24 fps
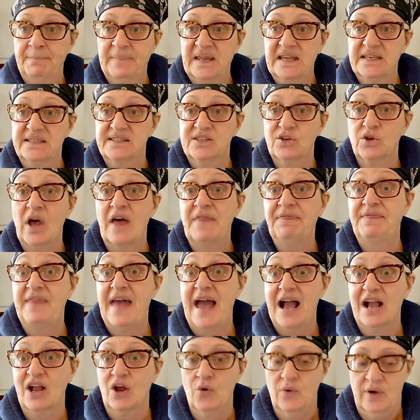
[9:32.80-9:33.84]
so got
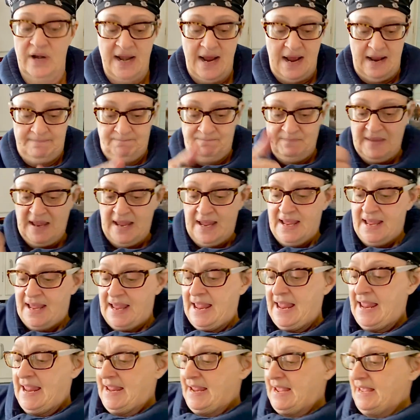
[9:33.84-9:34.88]
that going on.
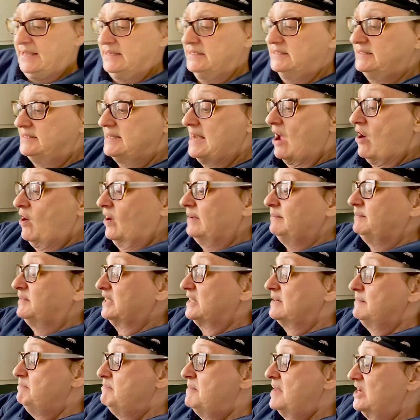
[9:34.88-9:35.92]
And now I'm going
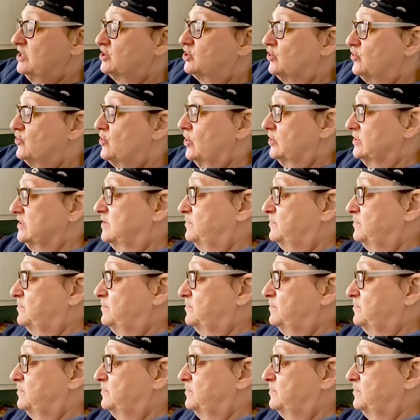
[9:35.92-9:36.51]
to measure those